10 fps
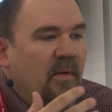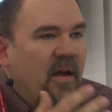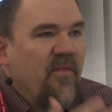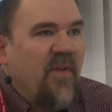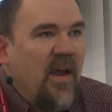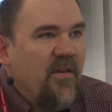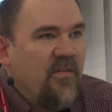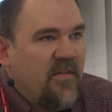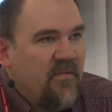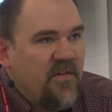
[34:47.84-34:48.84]
I invite
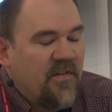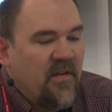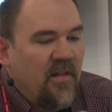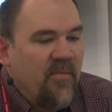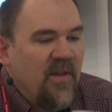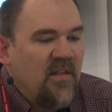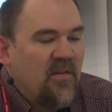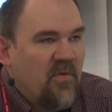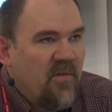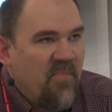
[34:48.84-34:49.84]
you to just eliminate
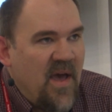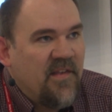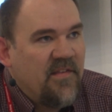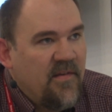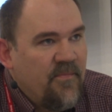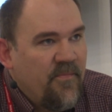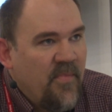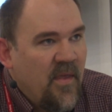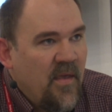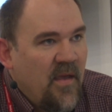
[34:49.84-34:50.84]
the word best
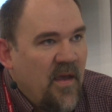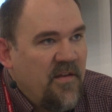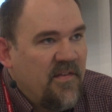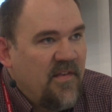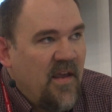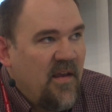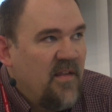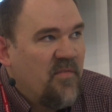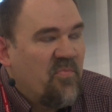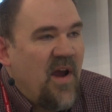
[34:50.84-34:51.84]
and just say
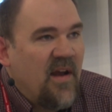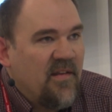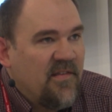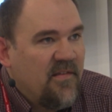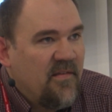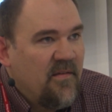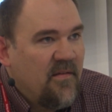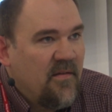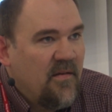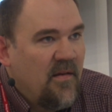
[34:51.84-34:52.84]
it's a practice. It's
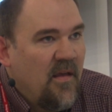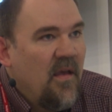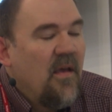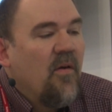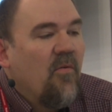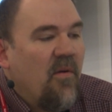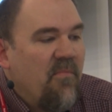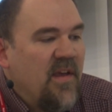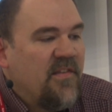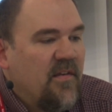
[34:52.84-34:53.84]
a practice. What
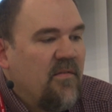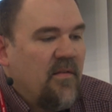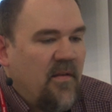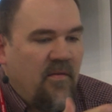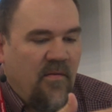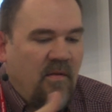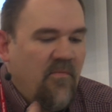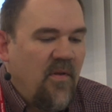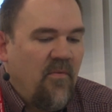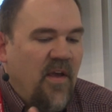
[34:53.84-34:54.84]
makes you,
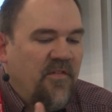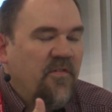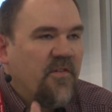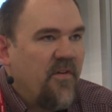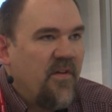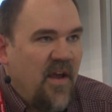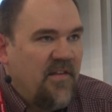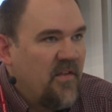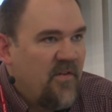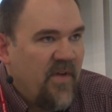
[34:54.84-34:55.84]
as you
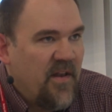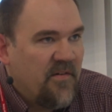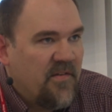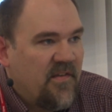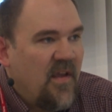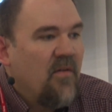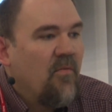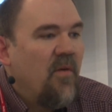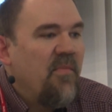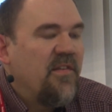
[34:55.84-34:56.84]
scrutinize other vendors, say,
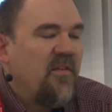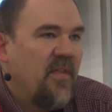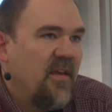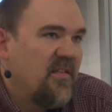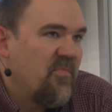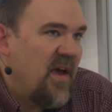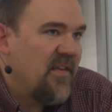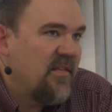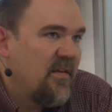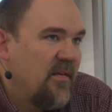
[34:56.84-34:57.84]
what makes you think it's
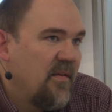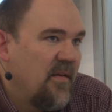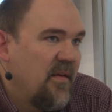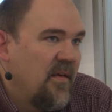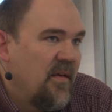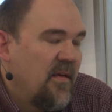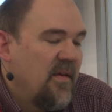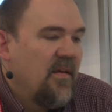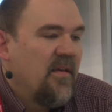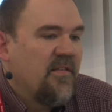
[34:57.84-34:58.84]
best?
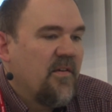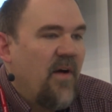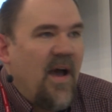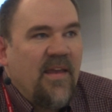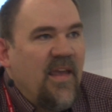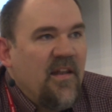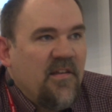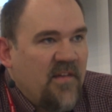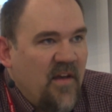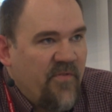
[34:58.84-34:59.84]
So I can't
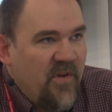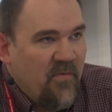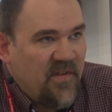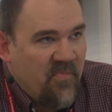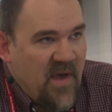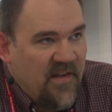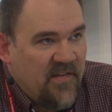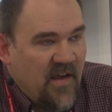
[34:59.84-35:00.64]
decide for you what's best.